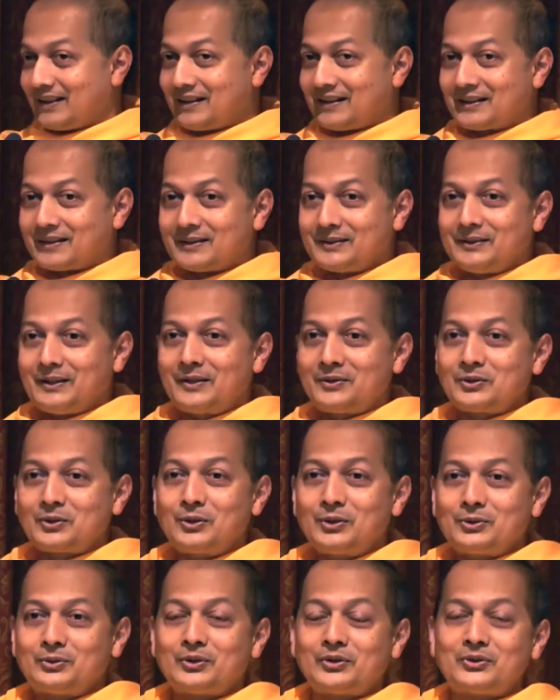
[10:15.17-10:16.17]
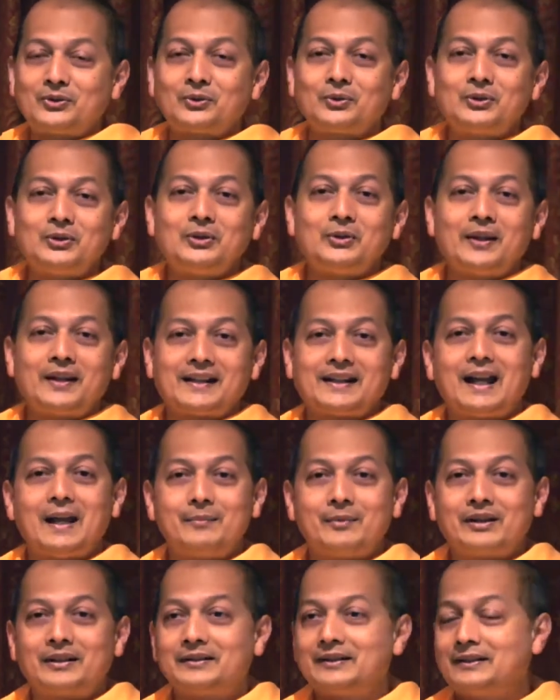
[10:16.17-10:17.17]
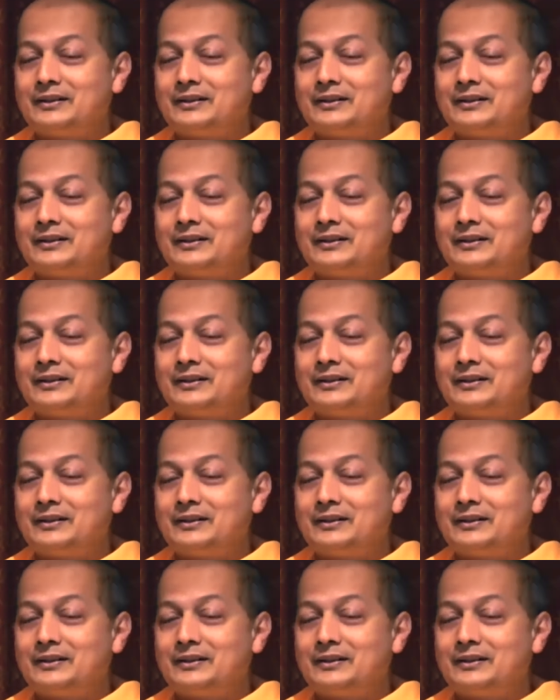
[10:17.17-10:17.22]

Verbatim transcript: Uh, you had to go to a studio and a camera.